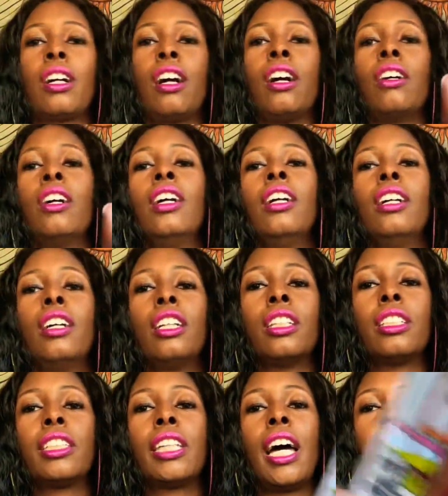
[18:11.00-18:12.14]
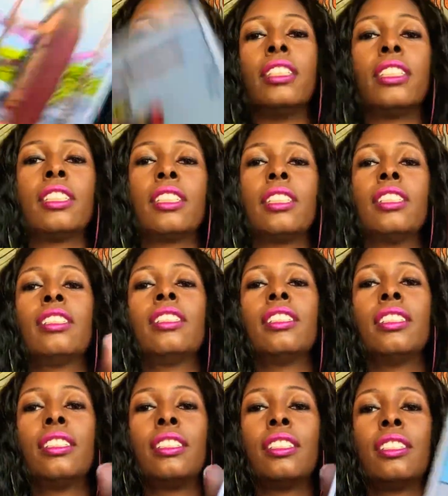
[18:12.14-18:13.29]
card. Sadness.
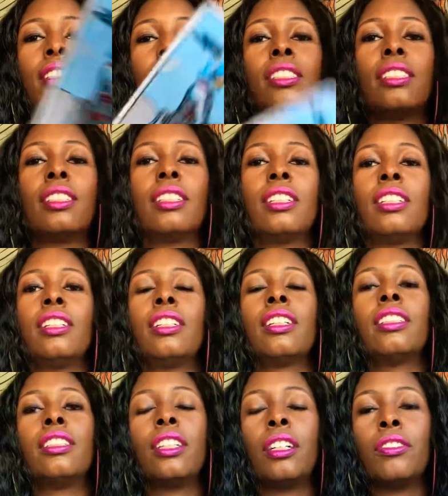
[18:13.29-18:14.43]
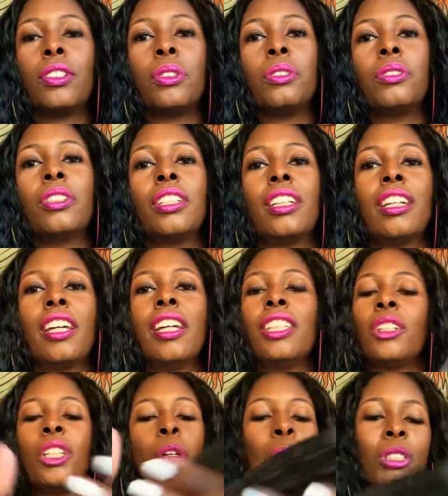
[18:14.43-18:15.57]
The devil. So
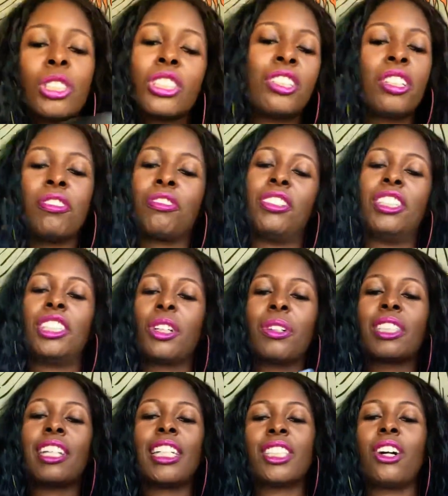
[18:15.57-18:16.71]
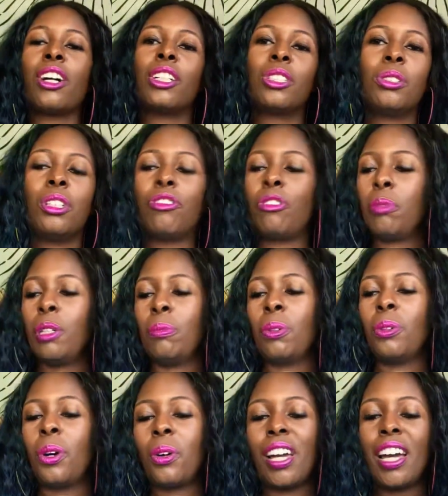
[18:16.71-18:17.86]
the images are different. So it's like talking to two different people.
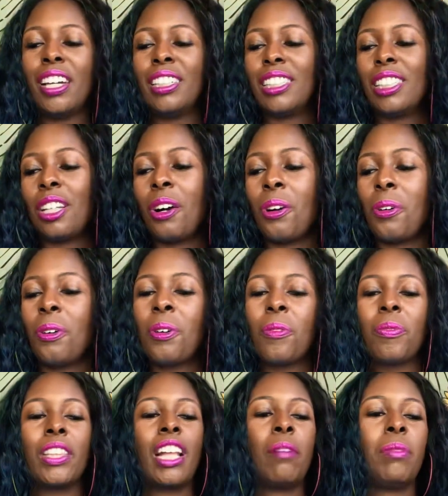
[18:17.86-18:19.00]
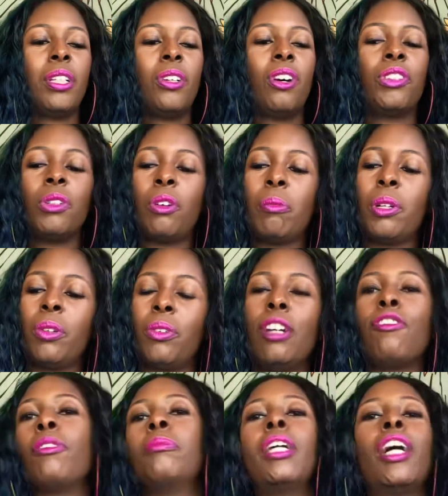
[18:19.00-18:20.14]
Okay. So let me know if you want me to read
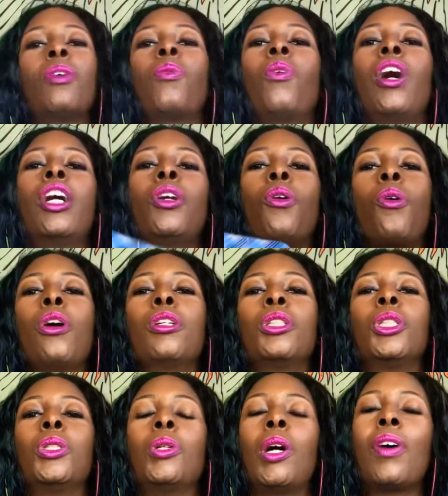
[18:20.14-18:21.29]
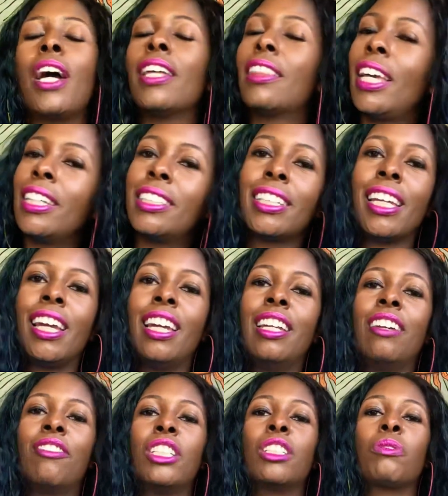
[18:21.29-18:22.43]
from deck 1 or 2. All right. Thanks again.
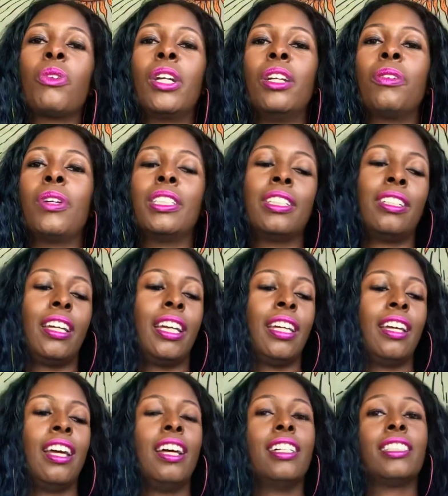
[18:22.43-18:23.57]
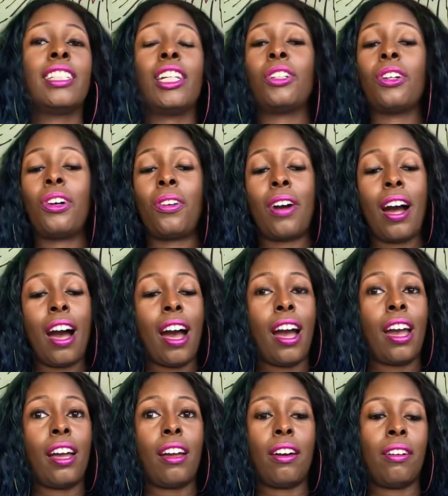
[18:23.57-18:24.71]
If this reading resonate, say girl
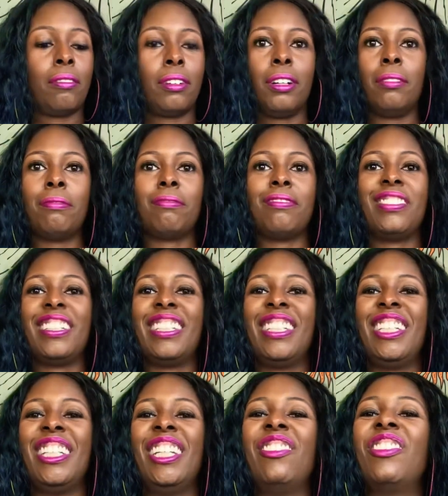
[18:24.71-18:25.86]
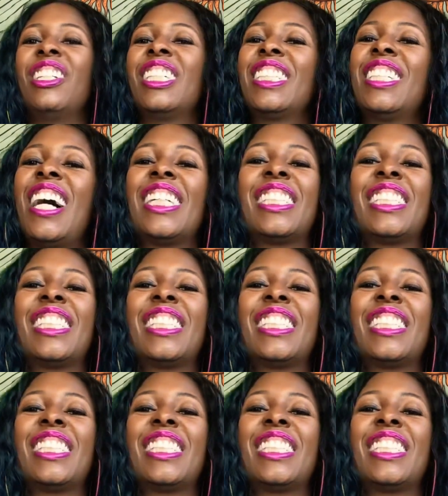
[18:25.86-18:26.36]
hi. If it does not,